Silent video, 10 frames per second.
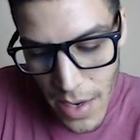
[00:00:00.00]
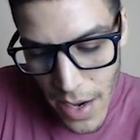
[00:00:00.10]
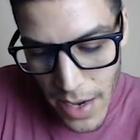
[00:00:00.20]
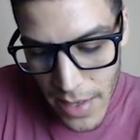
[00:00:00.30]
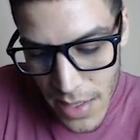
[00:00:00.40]

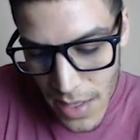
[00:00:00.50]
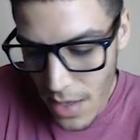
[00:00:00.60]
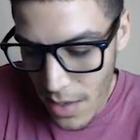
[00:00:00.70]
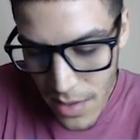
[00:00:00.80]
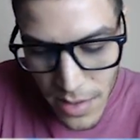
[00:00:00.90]
And it's
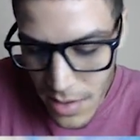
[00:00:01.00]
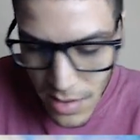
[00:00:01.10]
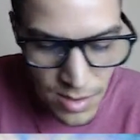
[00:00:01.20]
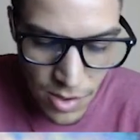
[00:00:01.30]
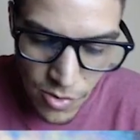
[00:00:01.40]

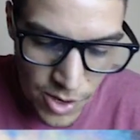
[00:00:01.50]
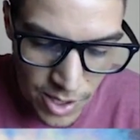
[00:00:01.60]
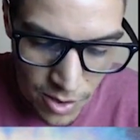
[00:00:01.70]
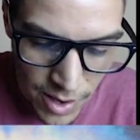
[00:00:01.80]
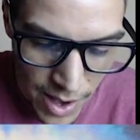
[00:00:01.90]
just a great
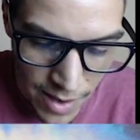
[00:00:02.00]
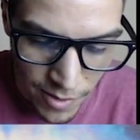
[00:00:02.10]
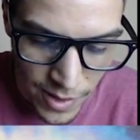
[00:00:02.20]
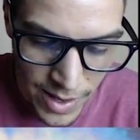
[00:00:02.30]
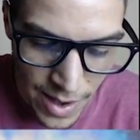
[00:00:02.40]
card to have. I
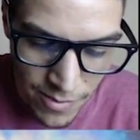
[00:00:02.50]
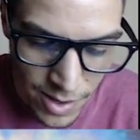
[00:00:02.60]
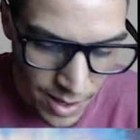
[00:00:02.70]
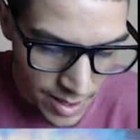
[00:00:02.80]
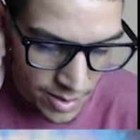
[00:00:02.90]
like having
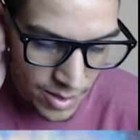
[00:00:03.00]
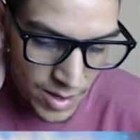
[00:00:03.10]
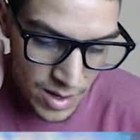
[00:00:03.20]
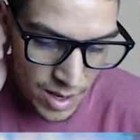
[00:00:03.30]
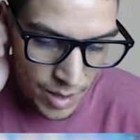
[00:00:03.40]
it out.
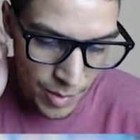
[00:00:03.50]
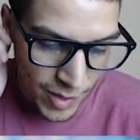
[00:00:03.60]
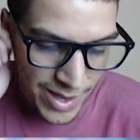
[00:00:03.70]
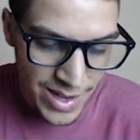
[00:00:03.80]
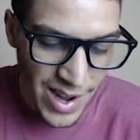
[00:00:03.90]
I
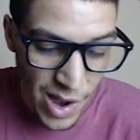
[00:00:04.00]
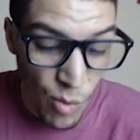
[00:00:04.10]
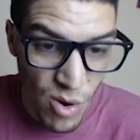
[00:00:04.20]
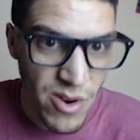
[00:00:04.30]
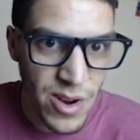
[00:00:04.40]
like not
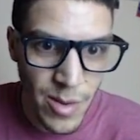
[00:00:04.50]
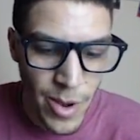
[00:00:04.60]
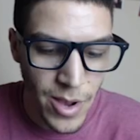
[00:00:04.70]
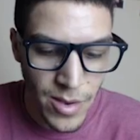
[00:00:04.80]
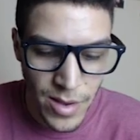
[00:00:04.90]
worrying
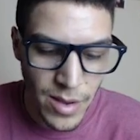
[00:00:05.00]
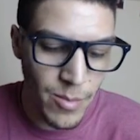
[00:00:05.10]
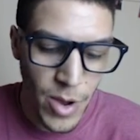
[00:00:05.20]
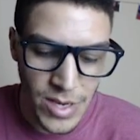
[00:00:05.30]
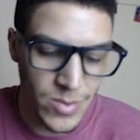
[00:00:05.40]

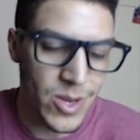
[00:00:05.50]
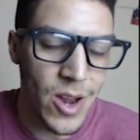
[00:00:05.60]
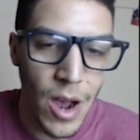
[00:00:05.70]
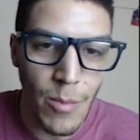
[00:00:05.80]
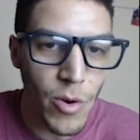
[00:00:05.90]
about possibly
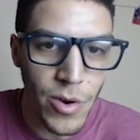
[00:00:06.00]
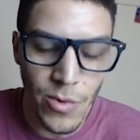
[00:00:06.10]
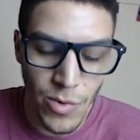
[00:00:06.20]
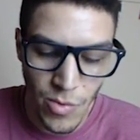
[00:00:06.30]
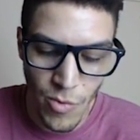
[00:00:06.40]

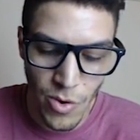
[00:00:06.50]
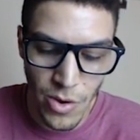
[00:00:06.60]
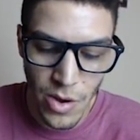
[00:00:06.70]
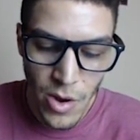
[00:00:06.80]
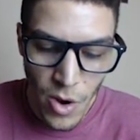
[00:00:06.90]
comboing with
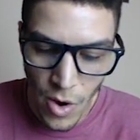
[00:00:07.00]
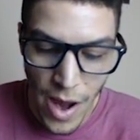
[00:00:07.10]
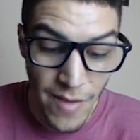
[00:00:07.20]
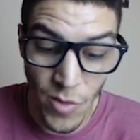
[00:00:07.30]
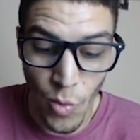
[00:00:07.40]
1 or
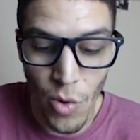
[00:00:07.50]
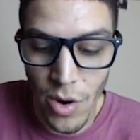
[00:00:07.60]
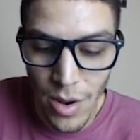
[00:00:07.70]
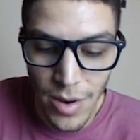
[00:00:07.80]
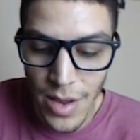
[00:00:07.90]
having
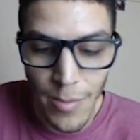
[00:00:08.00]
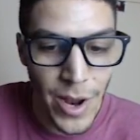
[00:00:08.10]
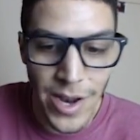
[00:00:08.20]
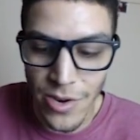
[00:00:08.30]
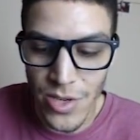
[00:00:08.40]
1 in
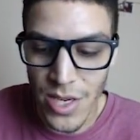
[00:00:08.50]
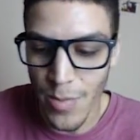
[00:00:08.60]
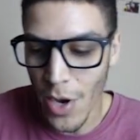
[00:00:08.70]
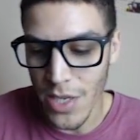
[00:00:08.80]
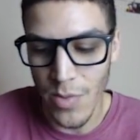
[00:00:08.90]
my energy,
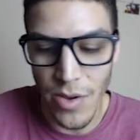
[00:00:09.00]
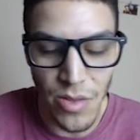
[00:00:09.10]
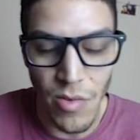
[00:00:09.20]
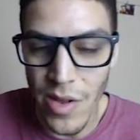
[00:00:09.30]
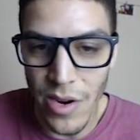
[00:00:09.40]
possibly with
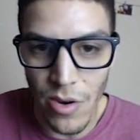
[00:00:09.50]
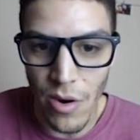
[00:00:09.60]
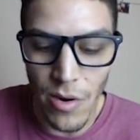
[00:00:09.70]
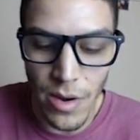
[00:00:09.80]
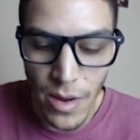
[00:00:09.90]
the leader
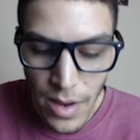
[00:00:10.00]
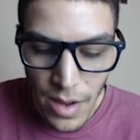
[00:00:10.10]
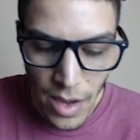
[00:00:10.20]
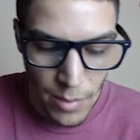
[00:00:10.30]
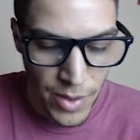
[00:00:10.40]
card.
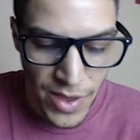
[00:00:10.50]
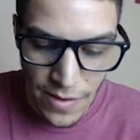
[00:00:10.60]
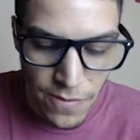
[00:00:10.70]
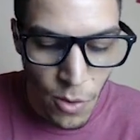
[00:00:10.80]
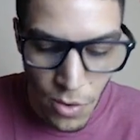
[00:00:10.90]
I
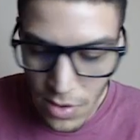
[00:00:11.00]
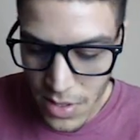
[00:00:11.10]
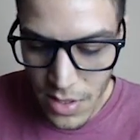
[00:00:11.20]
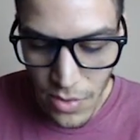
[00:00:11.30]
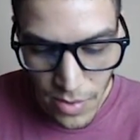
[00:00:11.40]
think 4
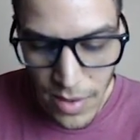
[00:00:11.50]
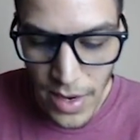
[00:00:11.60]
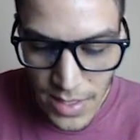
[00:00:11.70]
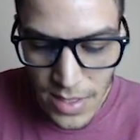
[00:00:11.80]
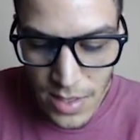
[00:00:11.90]
is
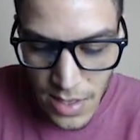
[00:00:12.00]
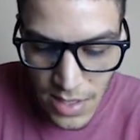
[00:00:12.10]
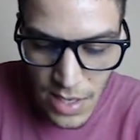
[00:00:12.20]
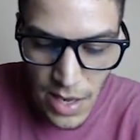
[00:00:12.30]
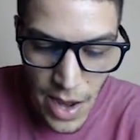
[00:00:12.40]
nice
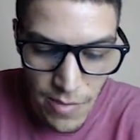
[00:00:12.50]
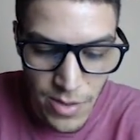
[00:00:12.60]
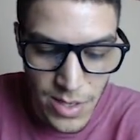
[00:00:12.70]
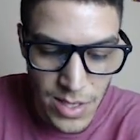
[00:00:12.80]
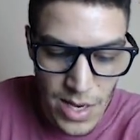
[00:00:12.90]
set to have in
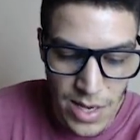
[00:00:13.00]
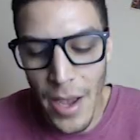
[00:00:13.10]
this deck.